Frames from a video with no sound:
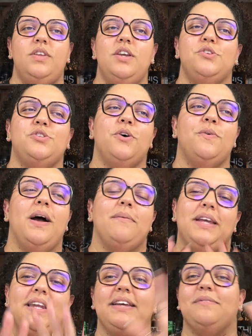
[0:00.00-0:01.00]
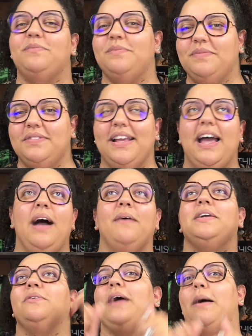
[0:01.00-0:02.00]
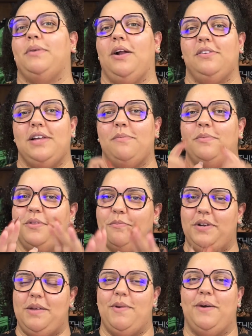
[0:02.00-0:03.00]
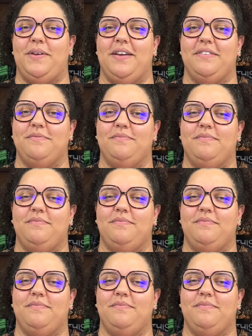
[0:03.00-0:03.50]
So I'm gonna wrap it all up with a pretty bow here.